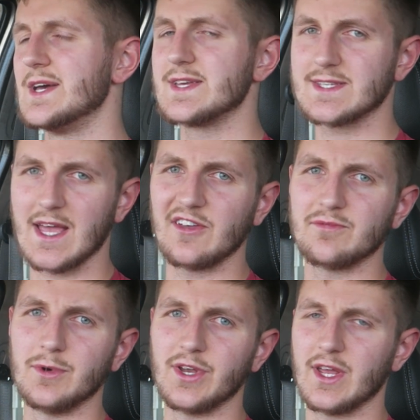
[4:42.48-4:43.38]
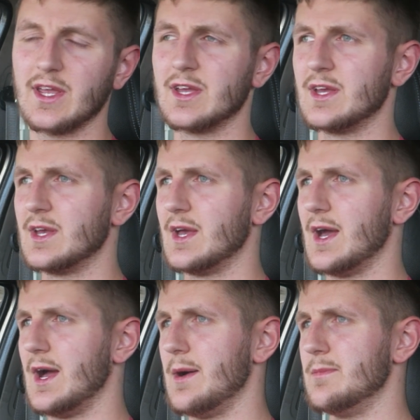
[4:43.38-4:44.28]
save money
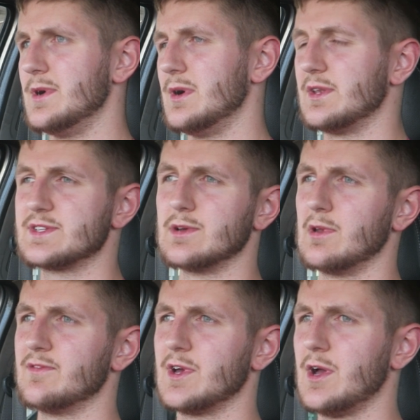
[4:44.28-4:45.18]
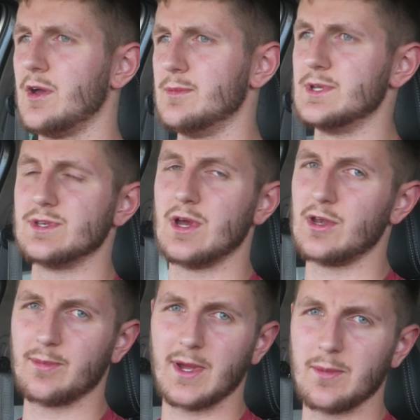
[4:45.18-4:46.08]
and still live at home and
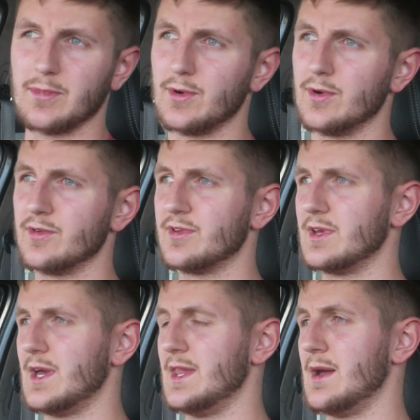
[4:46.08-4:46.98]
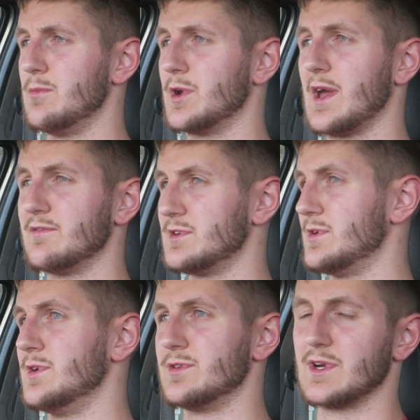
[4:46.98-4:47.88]
only pay board and then
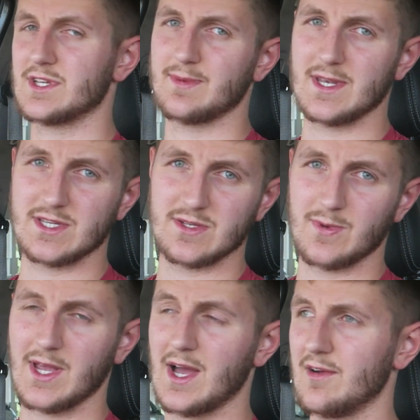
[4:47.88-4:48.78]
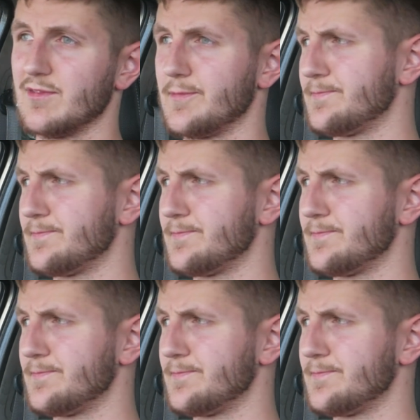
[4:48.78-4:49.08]
whatever other expenses we have.